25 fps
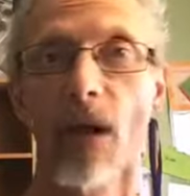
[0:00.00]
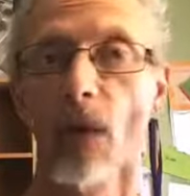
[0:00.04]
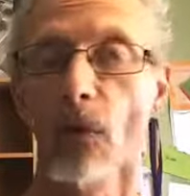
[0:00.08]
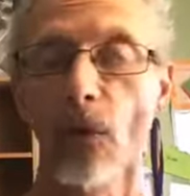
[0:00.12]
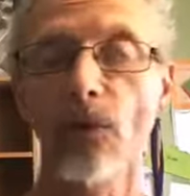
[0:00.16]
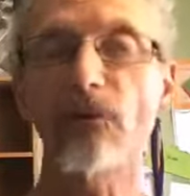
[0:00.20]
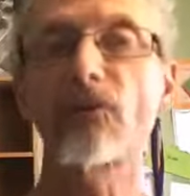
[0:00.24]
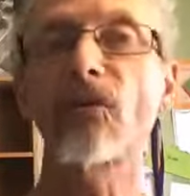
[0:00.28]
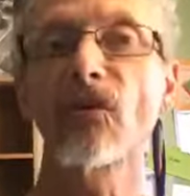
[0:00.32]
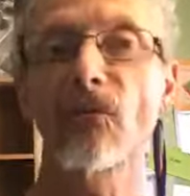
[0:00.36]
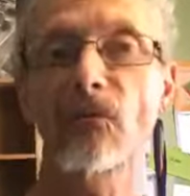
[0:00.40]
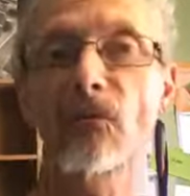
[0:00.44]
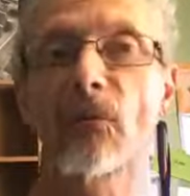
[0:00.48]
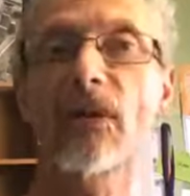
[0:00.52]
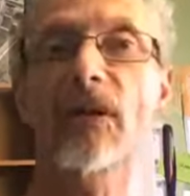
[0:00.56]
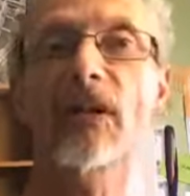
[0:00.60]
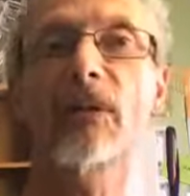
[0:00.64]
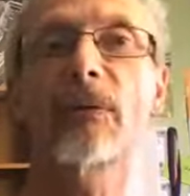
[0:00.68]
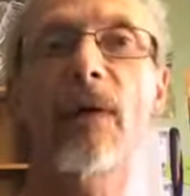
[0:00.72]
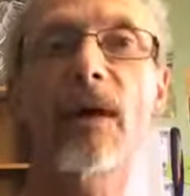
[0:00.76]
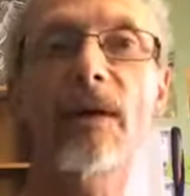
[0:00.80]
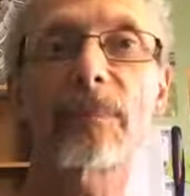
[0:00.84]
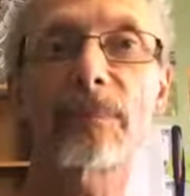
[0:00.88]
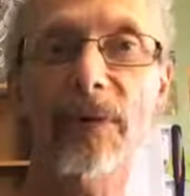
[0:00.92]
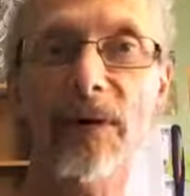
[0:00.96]
which is really
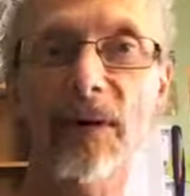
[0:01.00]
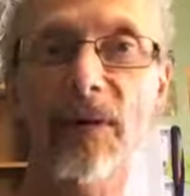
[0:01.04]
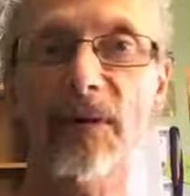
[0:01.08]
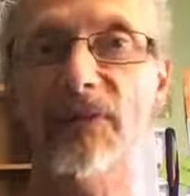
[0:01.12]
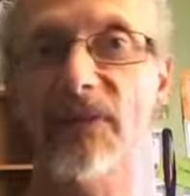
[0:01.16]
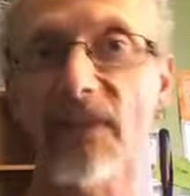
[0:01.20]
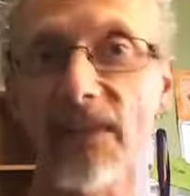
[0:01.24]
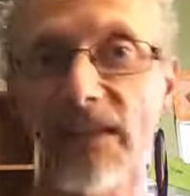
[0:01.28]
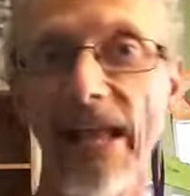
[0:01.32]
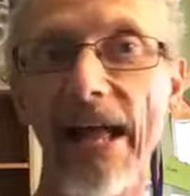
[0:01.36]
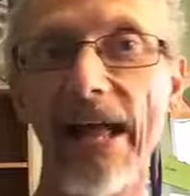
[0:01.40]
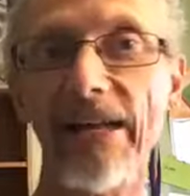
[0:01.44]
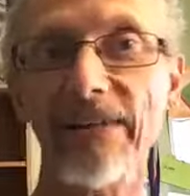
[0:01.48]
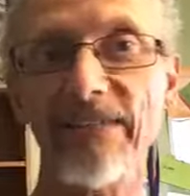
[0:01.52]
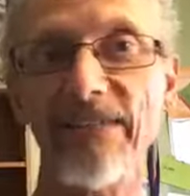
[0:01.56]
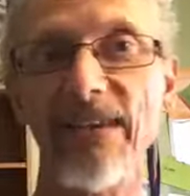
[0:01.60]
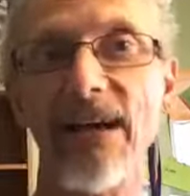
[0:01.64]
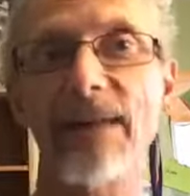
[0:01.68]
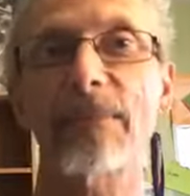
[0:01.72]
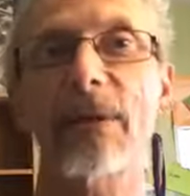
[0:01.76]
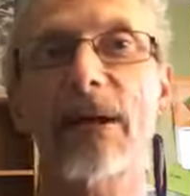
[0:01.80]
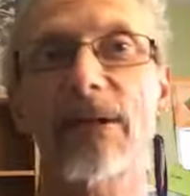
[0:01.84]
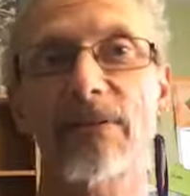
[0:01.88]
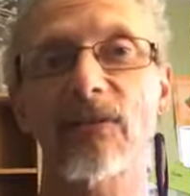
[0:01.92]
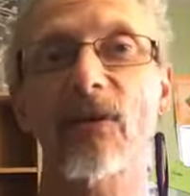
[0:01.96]
weird because the last
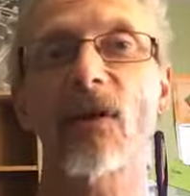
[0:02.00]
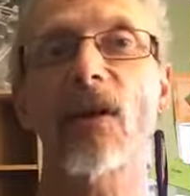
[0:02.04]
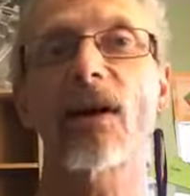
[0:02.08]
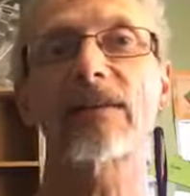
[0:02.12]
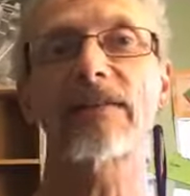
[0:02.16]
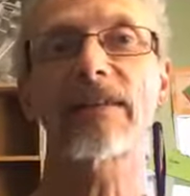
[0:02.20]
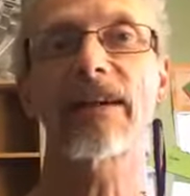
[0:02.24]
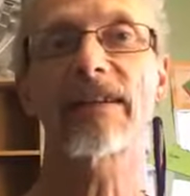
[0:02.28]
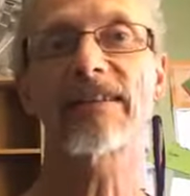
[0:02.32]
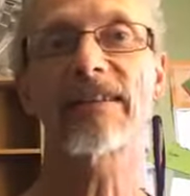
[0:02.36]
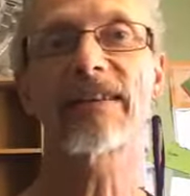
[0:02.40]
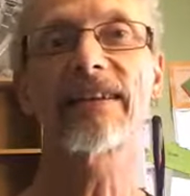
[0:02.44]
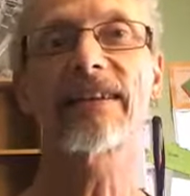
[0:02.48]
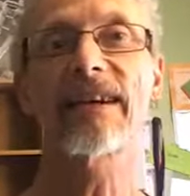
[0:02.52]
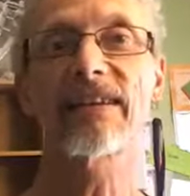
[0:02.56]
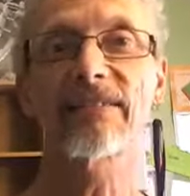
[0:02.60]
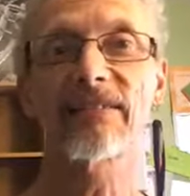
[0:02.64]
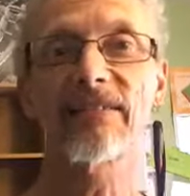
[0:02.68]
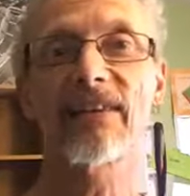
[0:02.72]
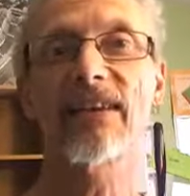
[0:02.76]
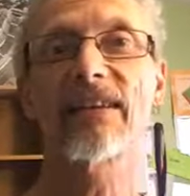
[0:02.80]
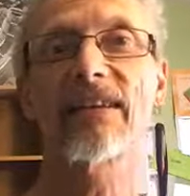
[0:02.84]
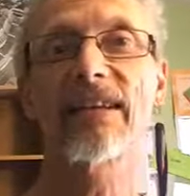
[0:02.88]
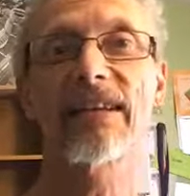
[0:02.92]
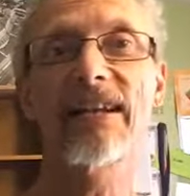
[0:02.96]
time I talked, I think on
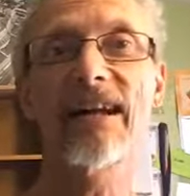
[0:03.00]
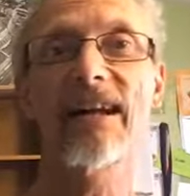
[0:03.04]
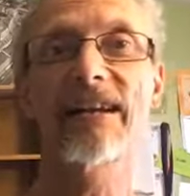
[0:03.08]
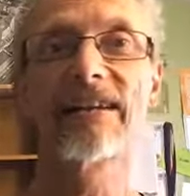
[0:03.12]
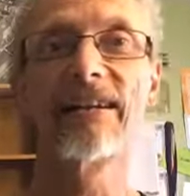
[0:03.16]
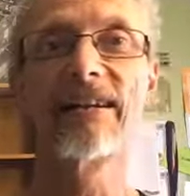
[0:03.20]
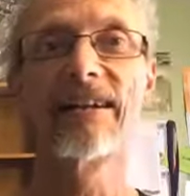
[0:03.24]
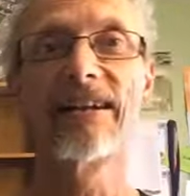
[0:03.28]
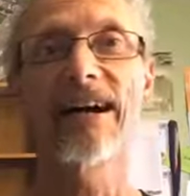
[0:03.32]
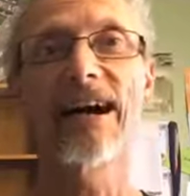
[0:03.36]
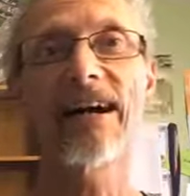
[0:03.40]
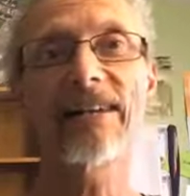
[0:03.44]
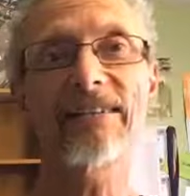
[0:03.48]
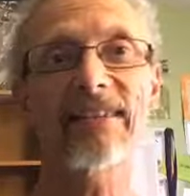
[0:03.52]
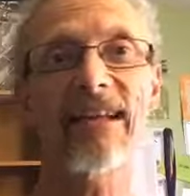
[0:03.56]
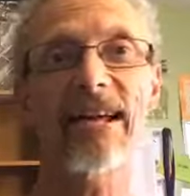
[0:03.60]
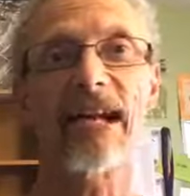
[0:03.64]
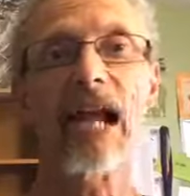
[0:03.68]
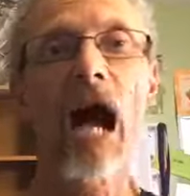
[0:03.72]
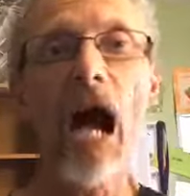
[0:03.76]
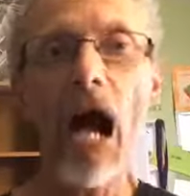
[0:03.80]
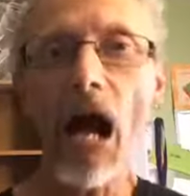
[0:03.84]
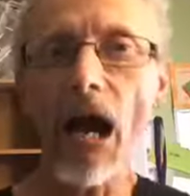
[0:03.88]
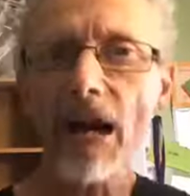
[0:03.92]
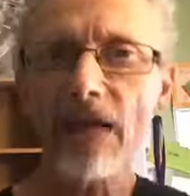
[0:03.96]
Sunday night, I
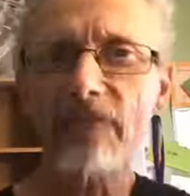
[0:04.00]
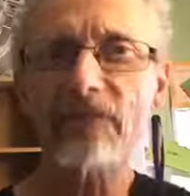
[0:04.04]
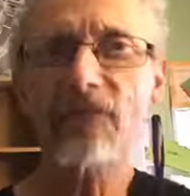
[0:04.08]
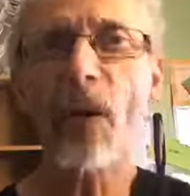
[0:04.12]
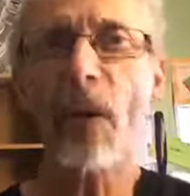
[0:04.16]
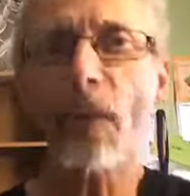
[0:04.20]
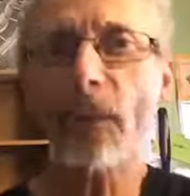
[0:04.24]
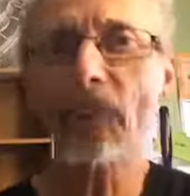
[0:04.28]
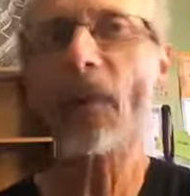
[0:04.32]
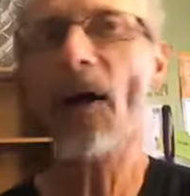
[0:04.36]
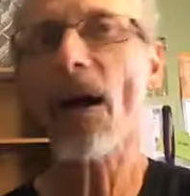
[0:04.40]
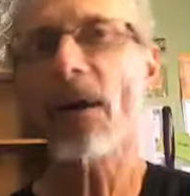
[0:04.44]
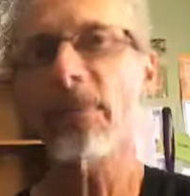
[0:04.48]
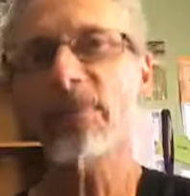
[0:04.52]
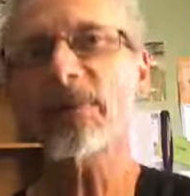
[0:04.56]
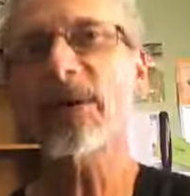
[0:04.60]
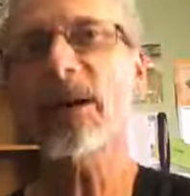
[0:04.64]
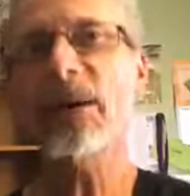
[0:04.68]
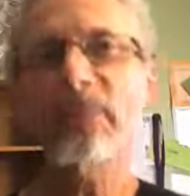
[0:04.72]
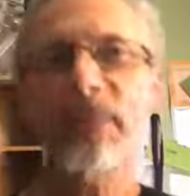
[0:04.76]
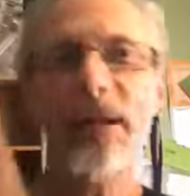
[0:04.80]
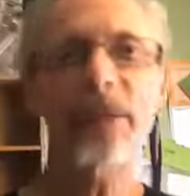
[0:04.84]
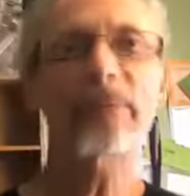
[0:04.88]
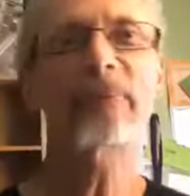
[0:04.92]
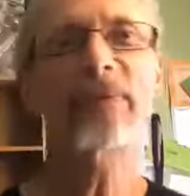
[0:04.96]
said, I have no problem
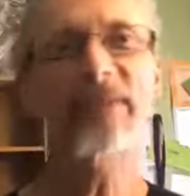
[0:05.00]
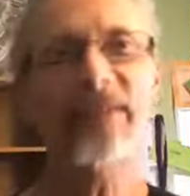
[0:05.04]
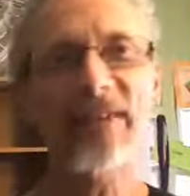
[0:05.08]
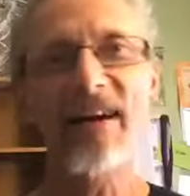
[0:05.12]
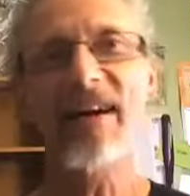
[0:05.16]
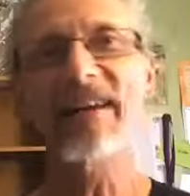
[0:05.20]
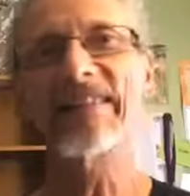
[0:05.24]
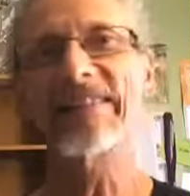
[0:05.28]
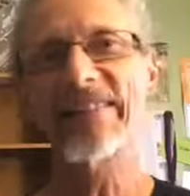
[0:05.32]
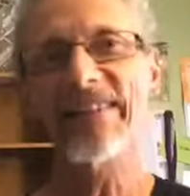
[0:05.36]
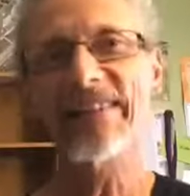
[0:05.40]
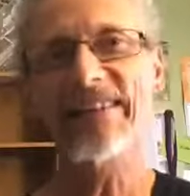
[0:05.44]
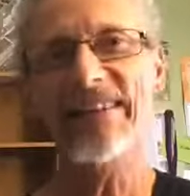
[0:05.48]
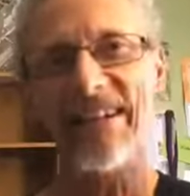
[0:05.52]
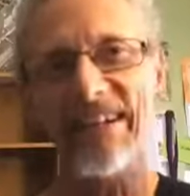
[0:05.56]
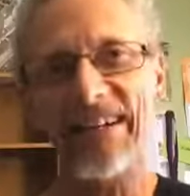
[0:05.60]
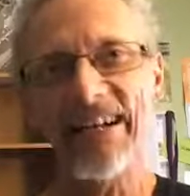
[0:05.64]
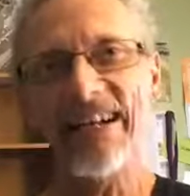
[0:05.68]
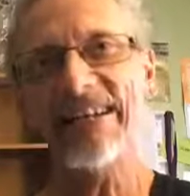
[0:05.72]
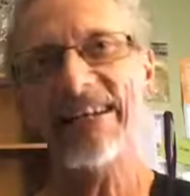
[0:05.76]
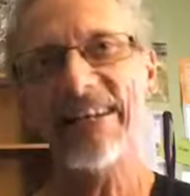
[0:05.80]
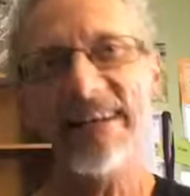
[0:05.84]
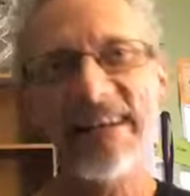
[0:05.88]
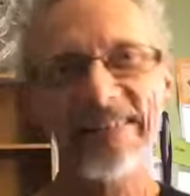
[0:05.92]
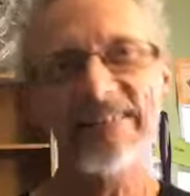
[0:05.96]
coming up with content. I
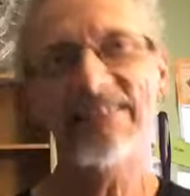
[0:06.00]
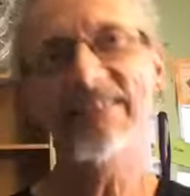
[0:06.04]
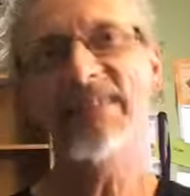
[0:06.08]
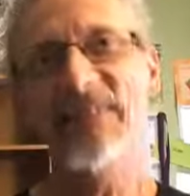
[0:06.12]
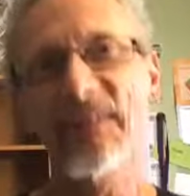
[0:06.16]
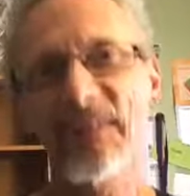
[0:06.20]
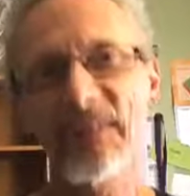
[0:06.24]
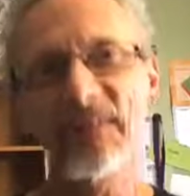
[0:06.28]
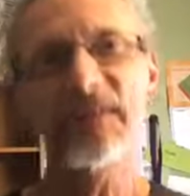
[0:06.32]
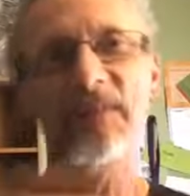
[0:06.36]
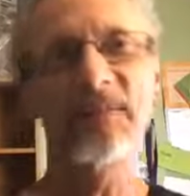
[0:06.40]
got content.